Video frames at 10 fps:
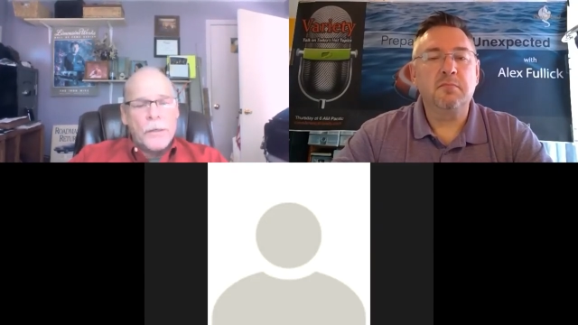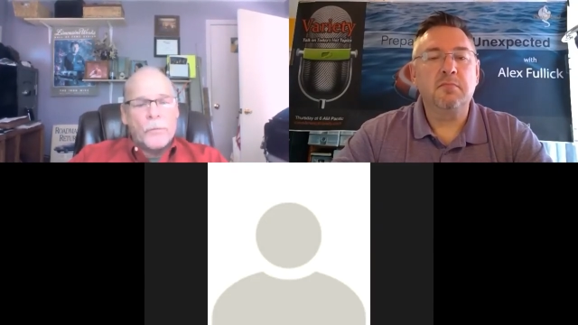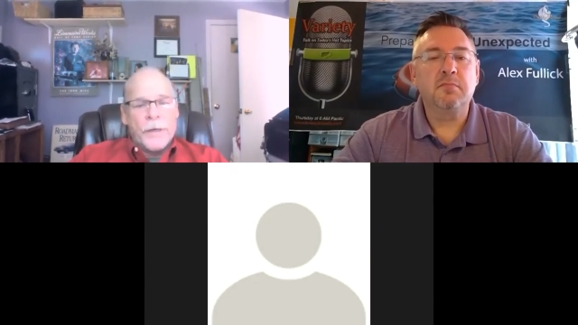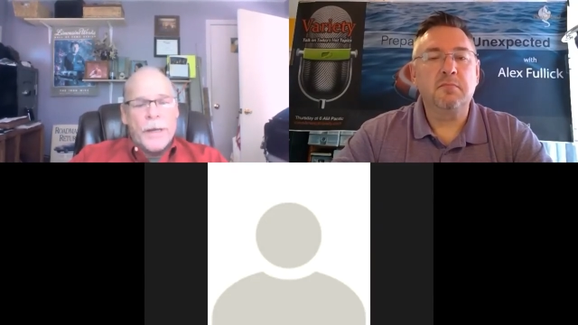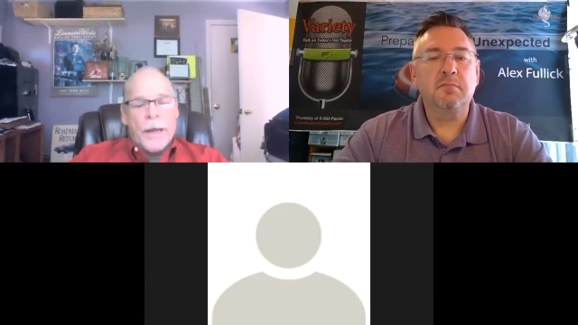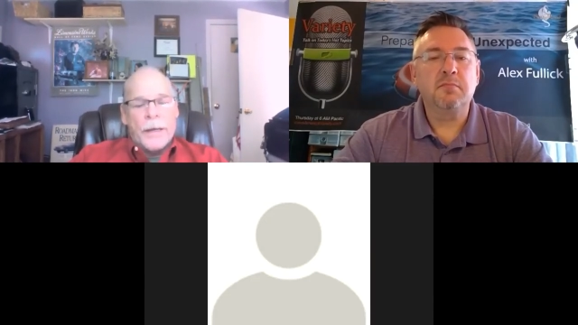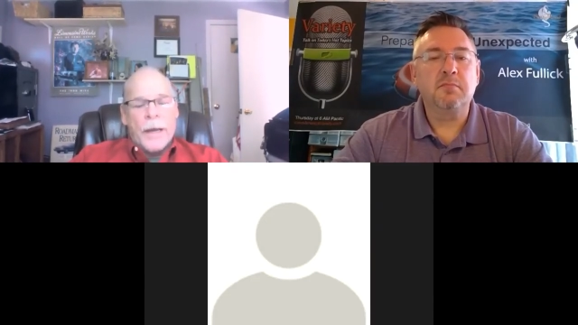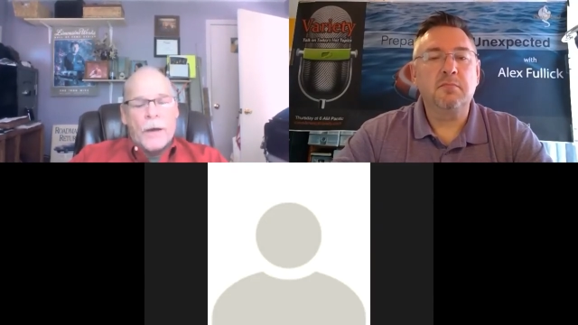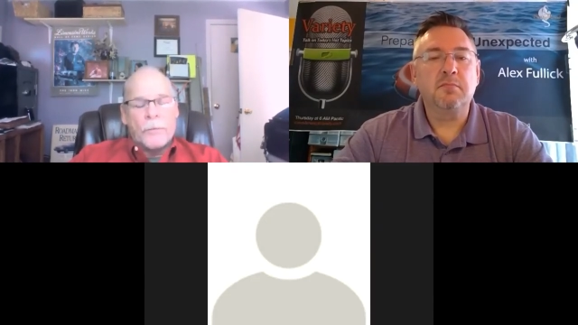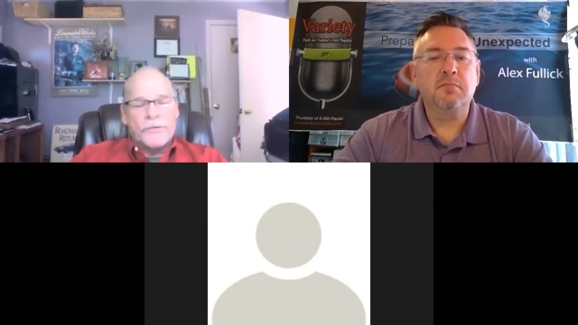Speaker 1: we had
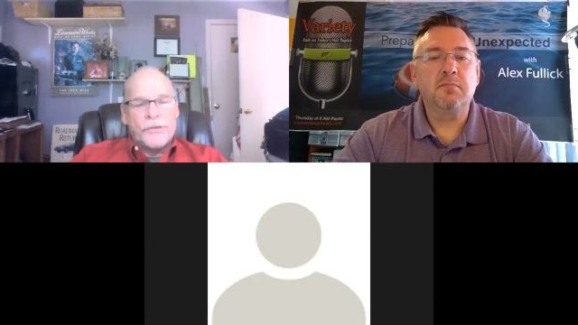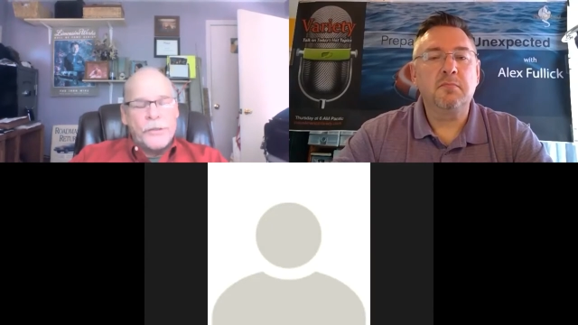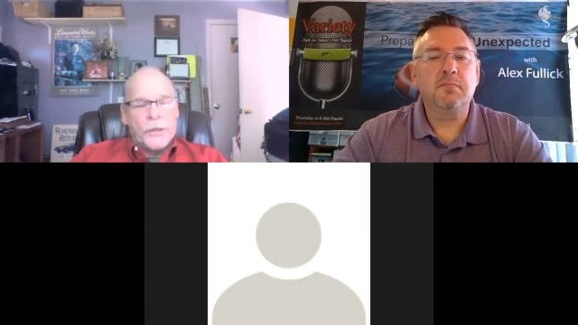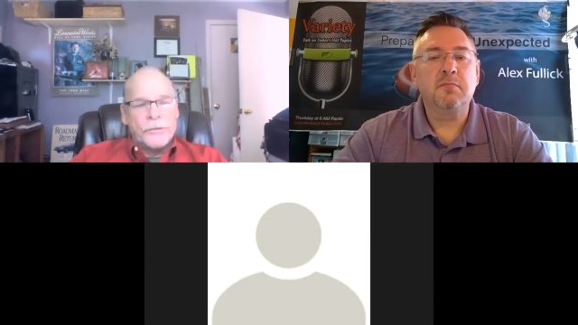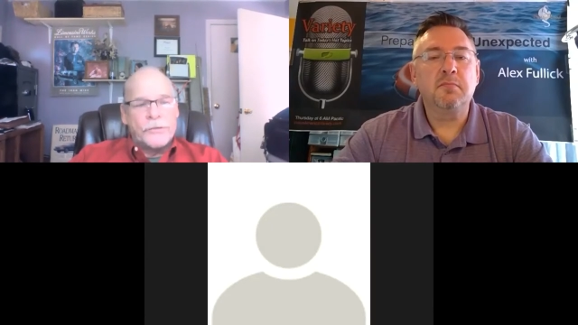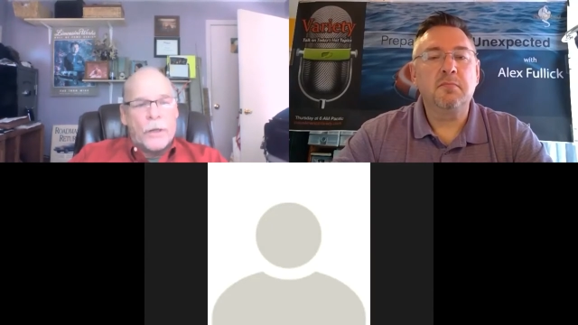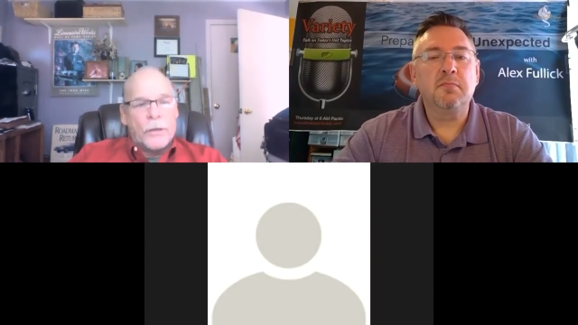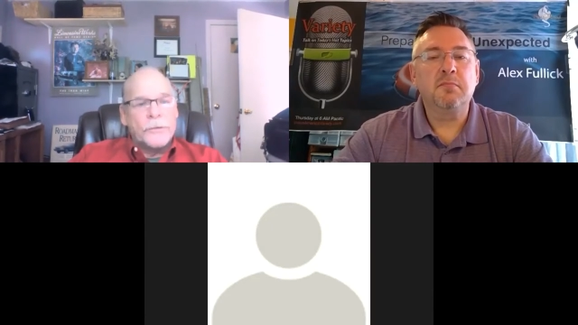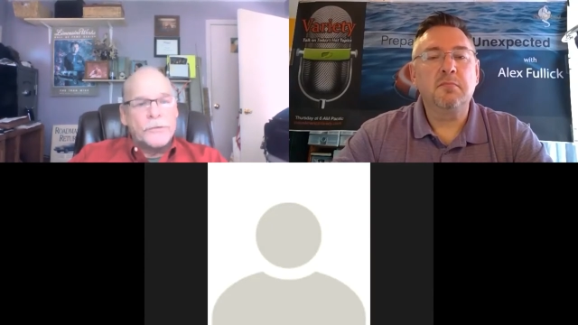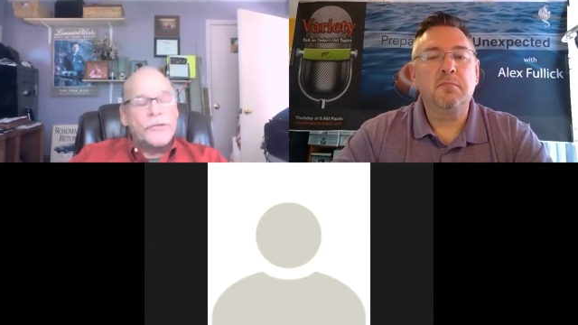our senior
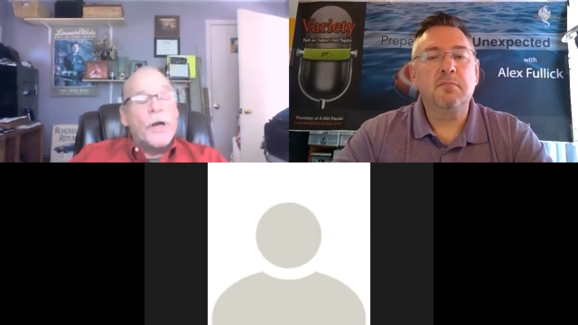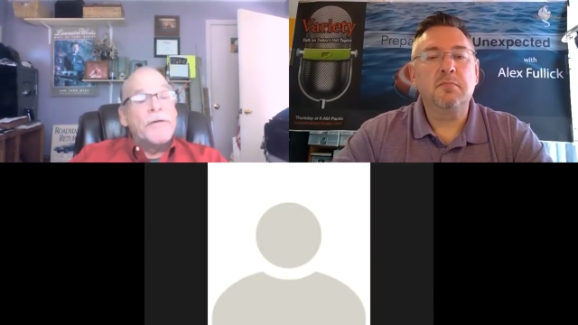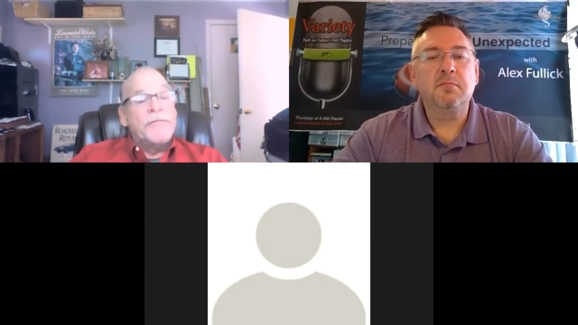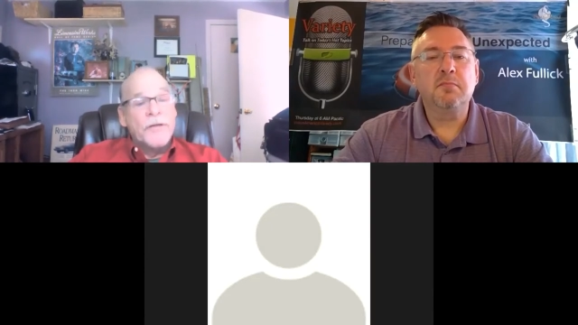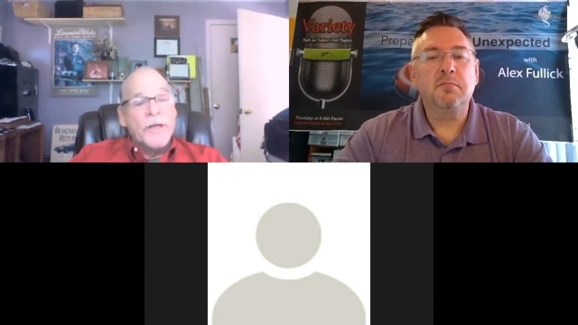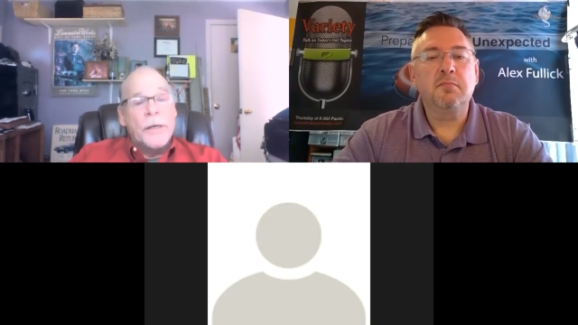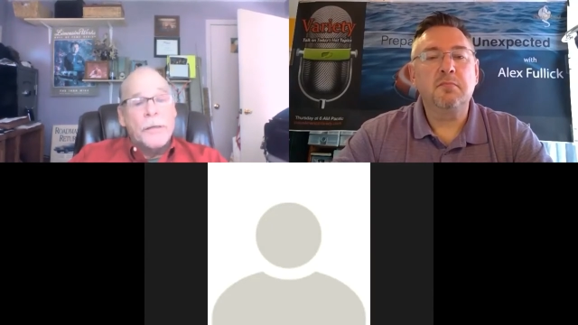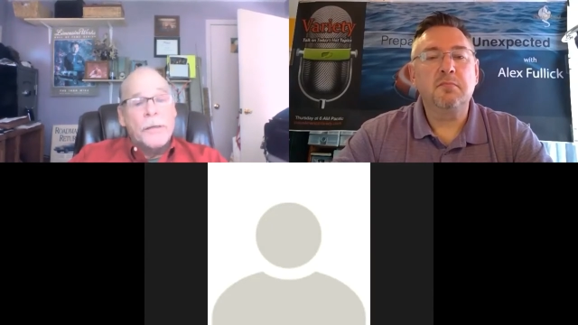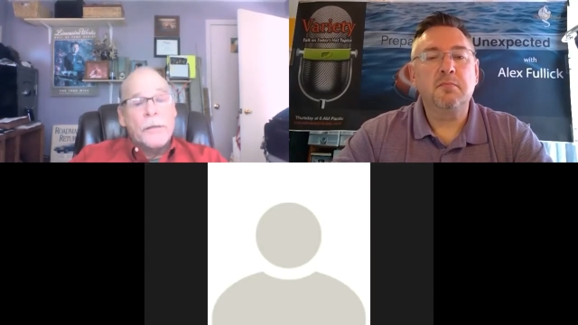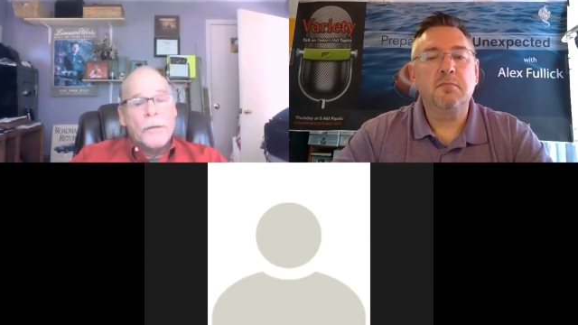consultant, Sherry Flynn,